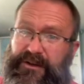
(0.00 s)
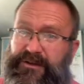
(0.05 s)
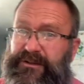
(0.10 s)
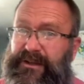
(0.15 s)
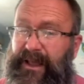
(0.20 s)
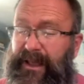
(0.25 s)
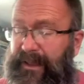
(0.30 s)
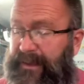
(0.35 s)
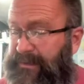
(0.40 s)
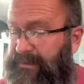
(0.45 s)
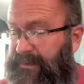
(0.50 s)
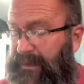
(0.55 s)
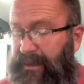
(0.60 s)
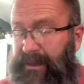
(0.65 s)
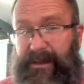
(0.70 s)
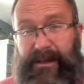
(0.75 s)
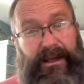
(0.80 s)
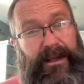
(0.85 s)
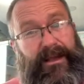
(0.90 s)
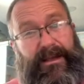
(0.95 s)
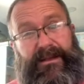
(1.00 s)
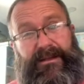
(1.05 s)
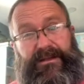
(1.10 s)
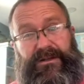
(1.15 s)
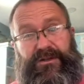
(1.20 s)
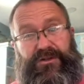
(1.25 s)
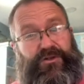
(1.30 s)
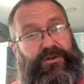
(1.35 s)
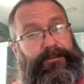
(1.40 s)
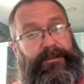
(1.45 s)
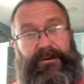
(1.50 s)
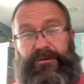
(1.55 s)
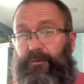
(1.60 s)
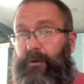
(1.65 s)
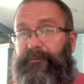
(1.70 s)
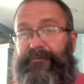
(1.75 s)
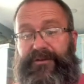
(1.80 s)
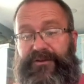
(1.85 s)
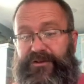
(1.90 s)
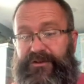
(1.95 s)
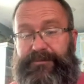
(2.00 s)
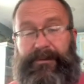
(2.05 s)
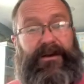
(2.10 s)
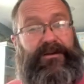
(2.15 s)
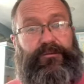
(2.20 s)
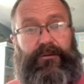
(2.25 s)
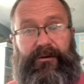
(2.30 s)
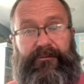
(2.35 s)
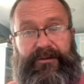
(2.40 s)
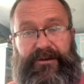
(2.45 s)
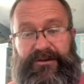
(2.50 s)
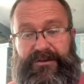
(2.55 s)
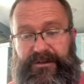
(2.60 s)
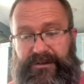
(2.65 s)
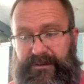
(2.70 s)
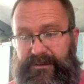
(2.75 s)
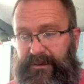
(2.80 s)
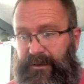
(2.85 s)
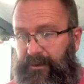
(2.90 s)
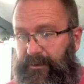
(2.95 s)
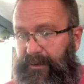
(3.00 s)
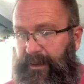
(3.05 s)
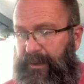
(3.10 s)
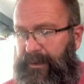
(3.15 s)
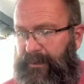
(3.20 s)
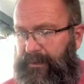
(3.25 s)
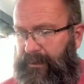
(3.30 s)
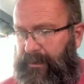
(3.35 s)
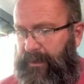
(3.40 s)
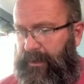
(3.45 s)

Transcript: size should be 12 inches by 12 inches, okay?